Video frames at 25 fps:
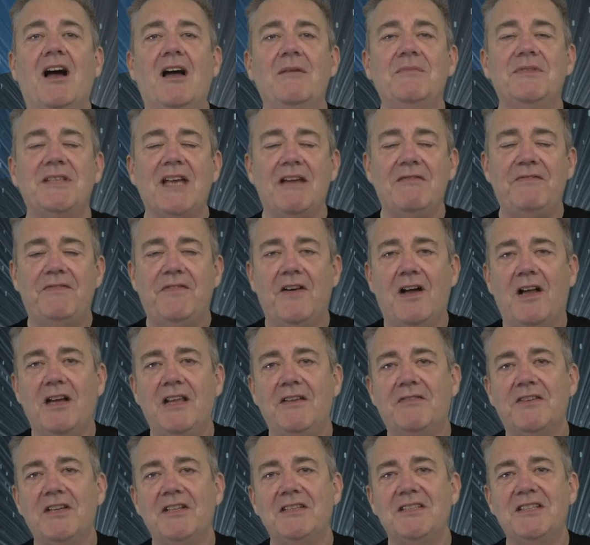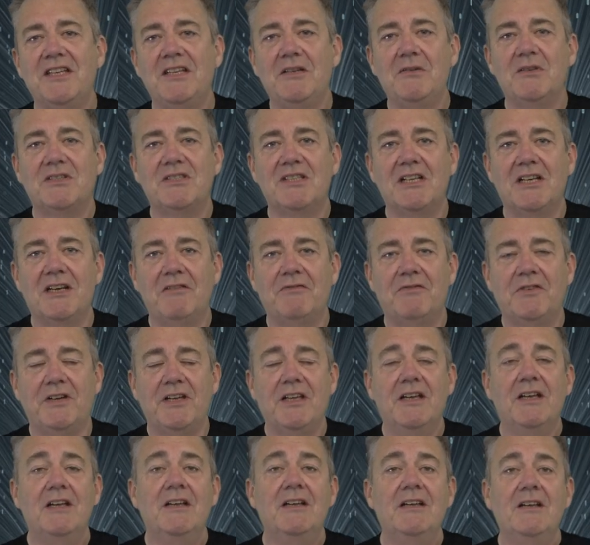I'm Dave Farley of Continuous
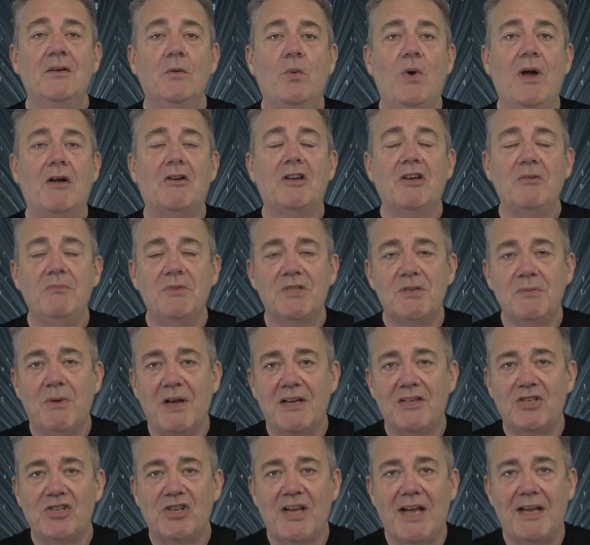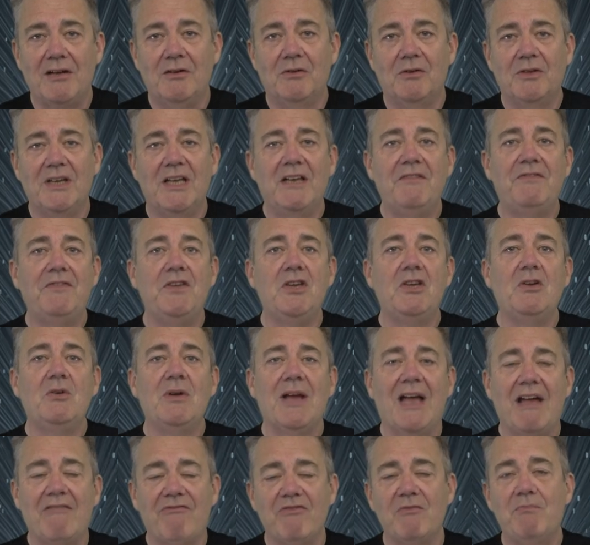Delivery. Welcome to my channel. If you
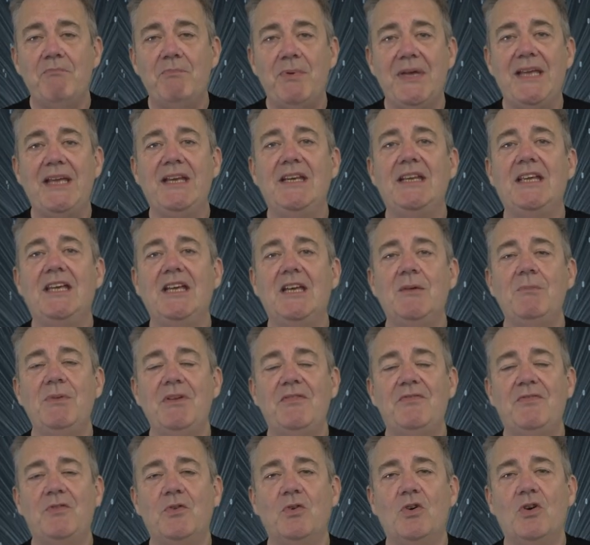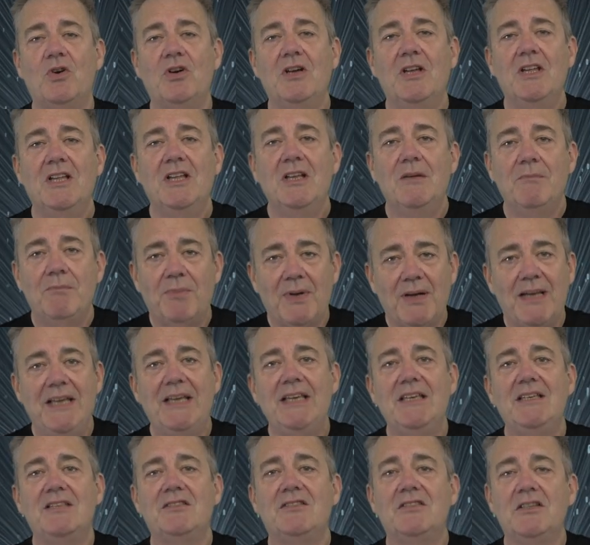haven't been here before,
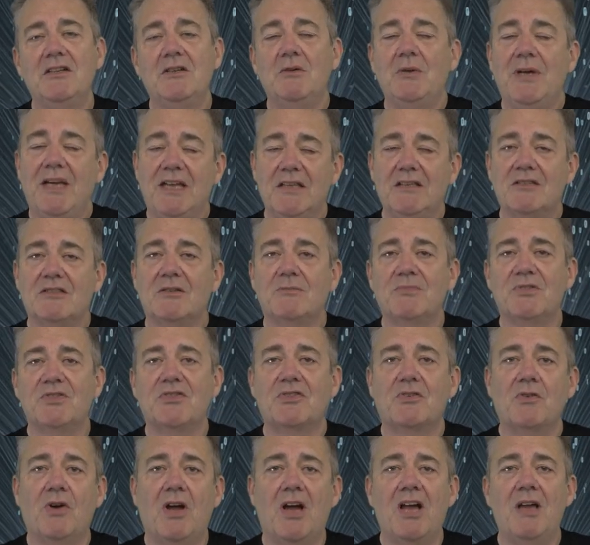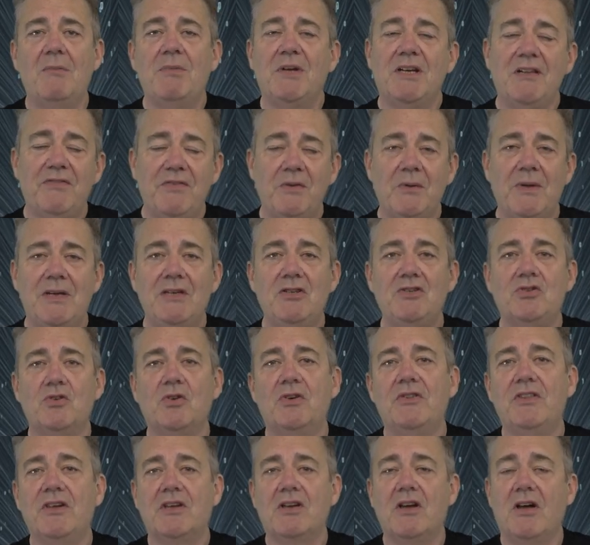please do hit subscribe, and if you
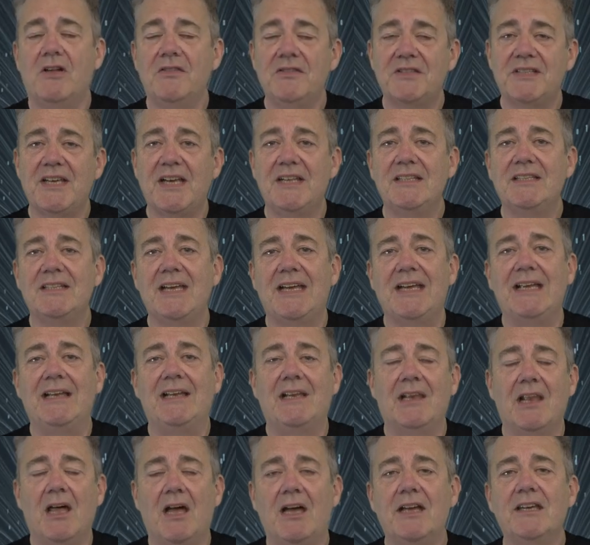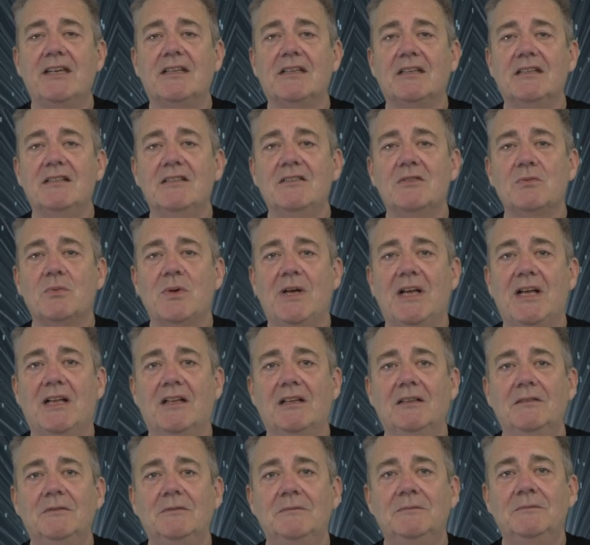enjoy the content, hit like as
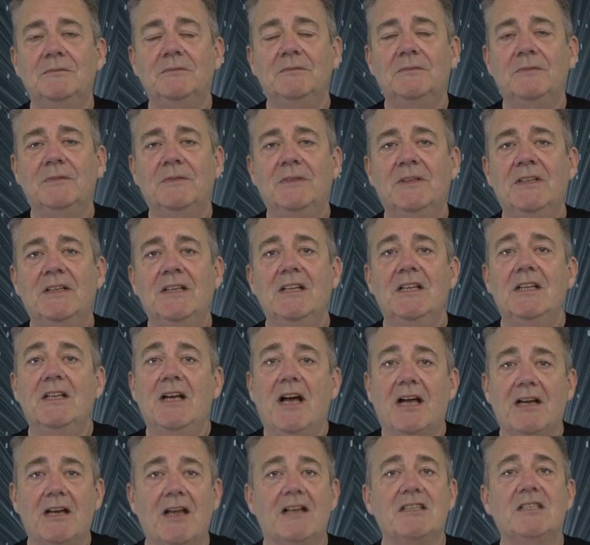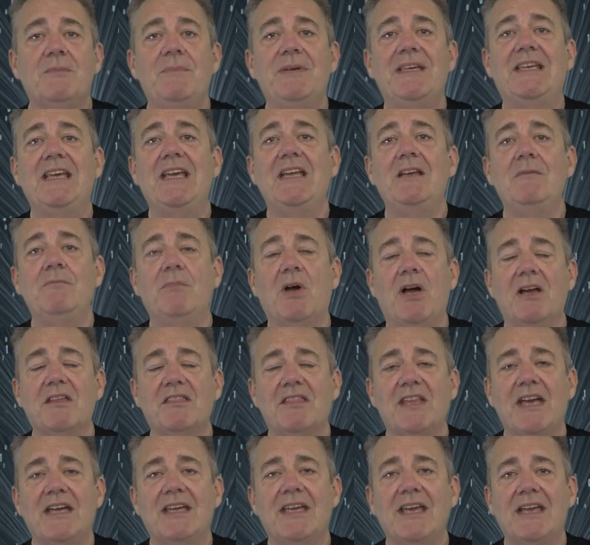well. I'd like to begin by
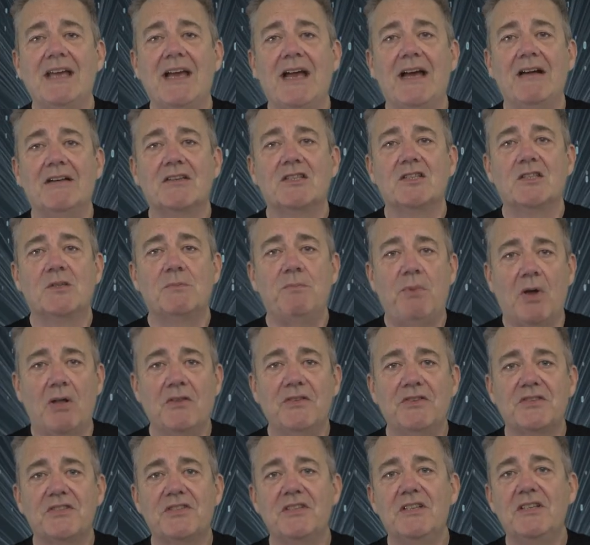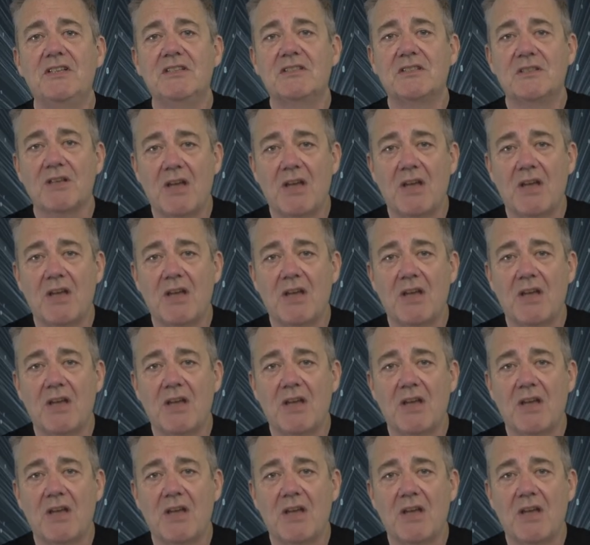thanking our sponsors,